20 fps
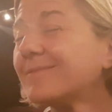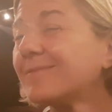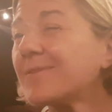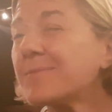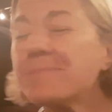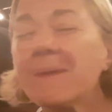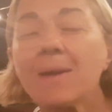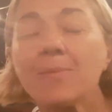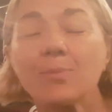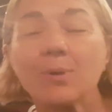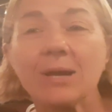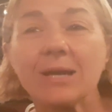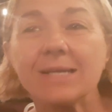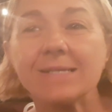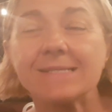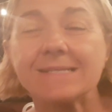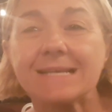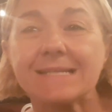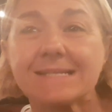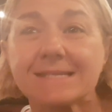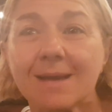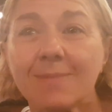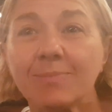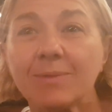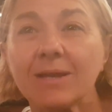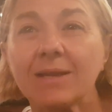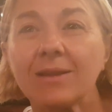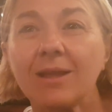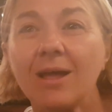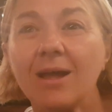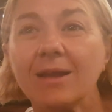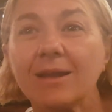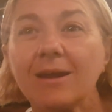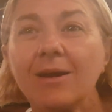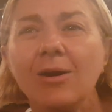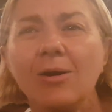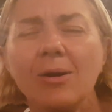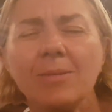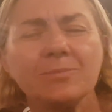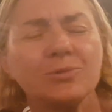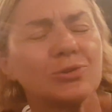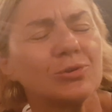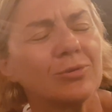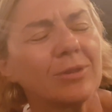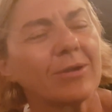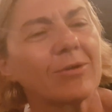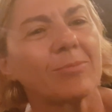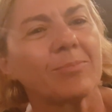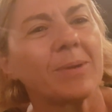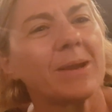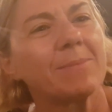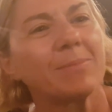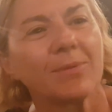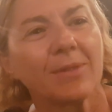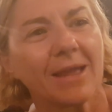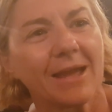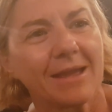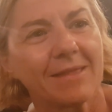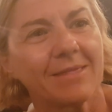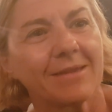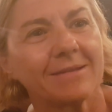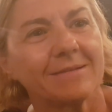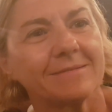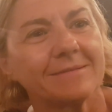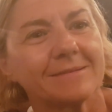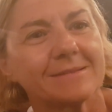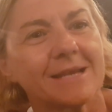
from memory, he said something like, "Oh, I'm sure there are people there that